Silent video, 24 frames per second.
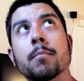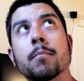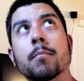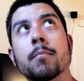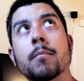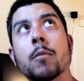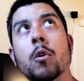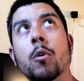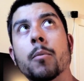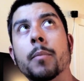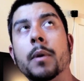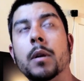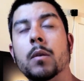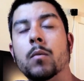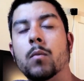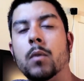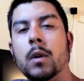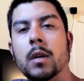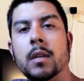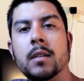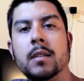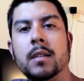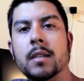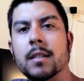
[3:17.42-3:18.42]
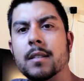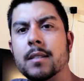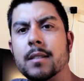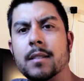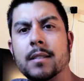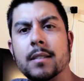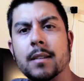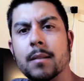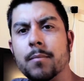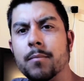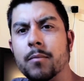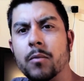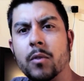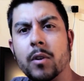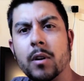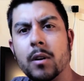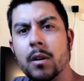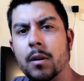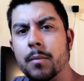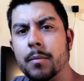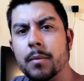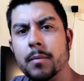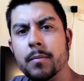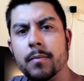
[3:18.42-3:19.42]
Moment one does
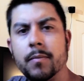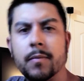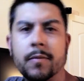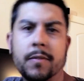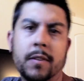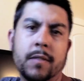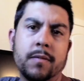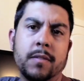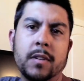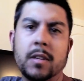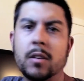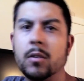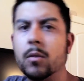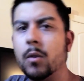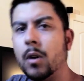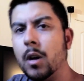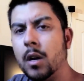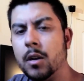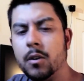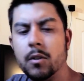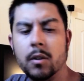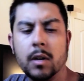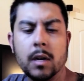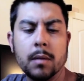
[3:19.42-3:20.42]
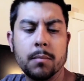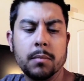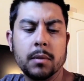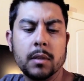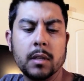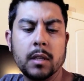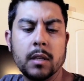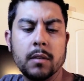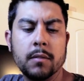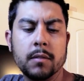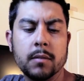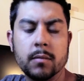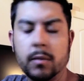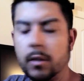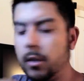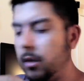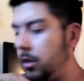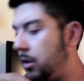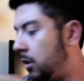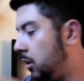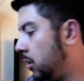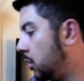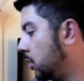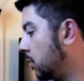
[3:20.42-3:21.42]
somewhere 50 to 100, I believe, is what
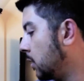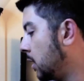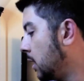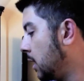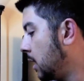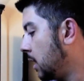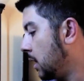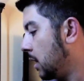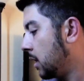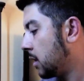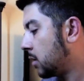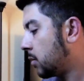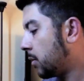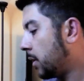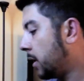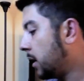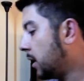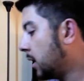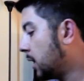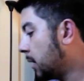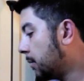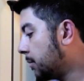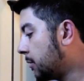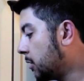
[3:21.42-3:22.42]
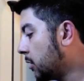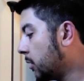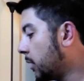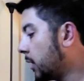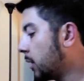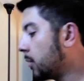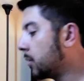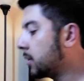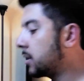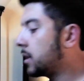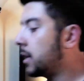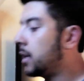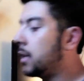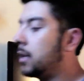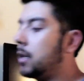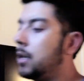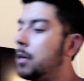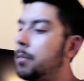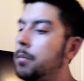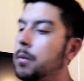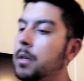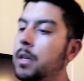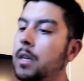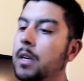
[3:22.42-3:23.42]
you can do. So what I ended up doing was I
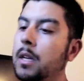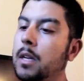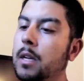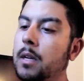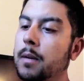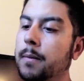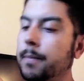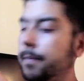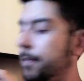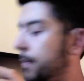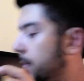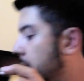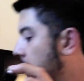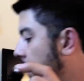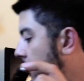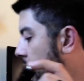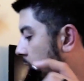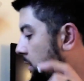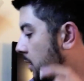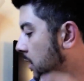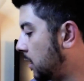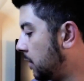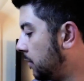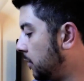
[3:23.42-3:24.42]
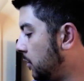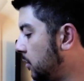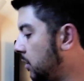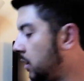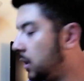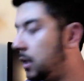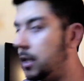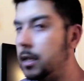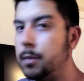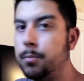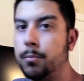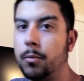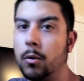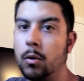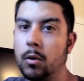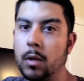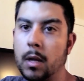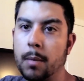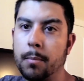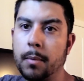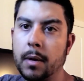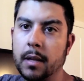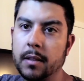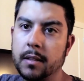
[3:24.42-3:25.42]
ended up getting, instead of using this
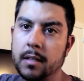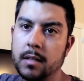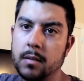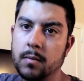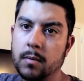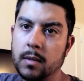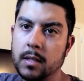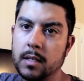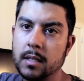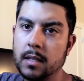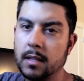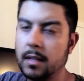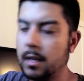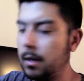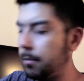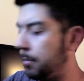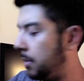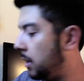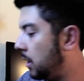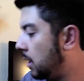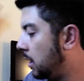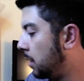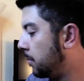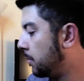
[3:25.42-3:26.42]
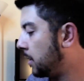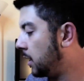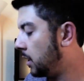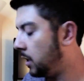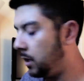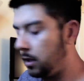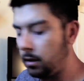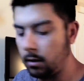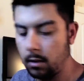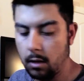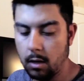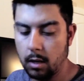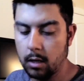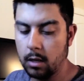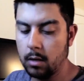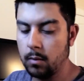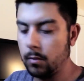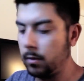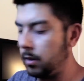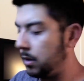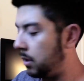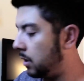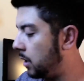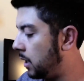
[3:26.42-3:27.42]
bolt, I bought this one because I thought I might need a
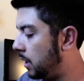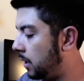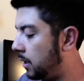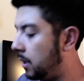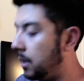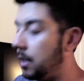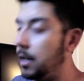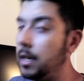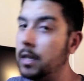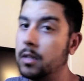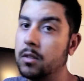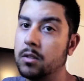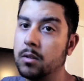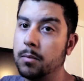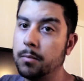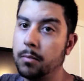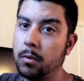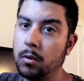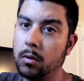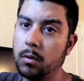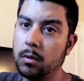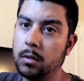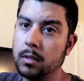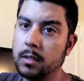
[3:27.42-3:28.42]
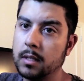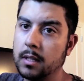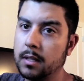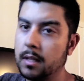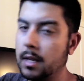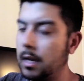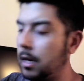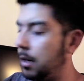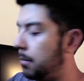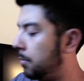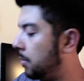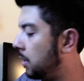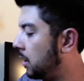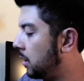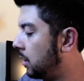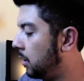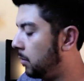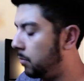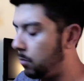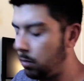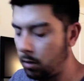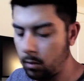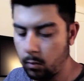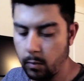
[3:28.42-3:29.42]
longer one, and then an extra bolt because I thought I might
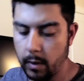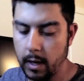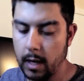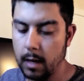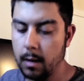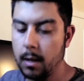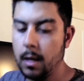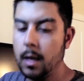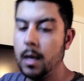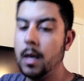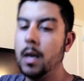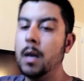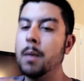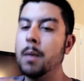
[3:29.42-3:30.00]
need more weight.